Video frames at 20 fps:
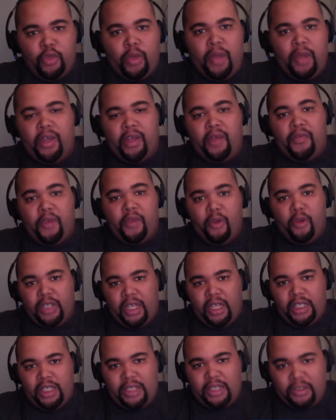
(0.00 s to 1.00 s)
think, on
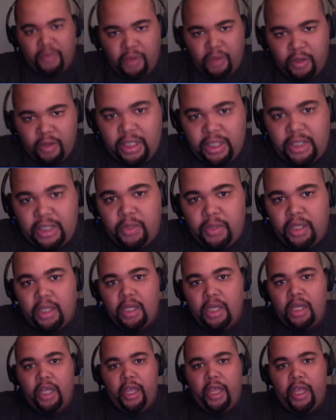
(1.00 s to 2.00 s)
Thursday, scheduled Thursday this week,
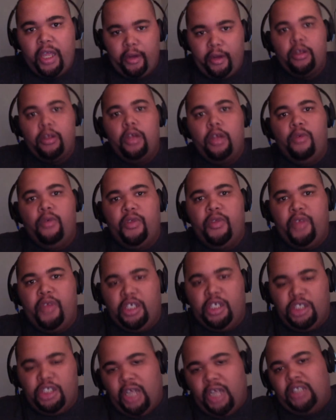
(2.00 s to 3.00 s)
here with
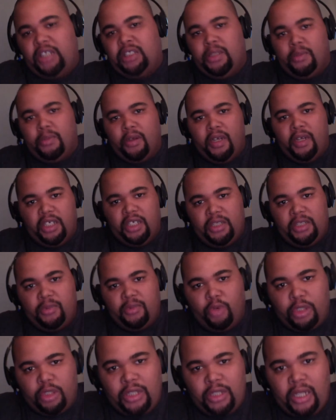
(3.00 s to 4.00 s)
Josh Zimmer,
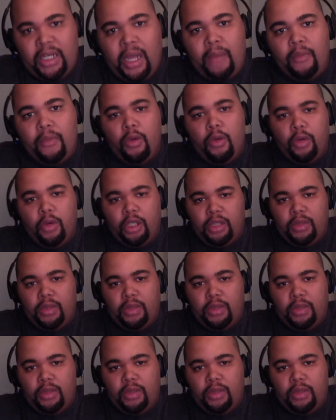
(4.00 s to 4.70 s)
NGSports.com. We're going to talk about the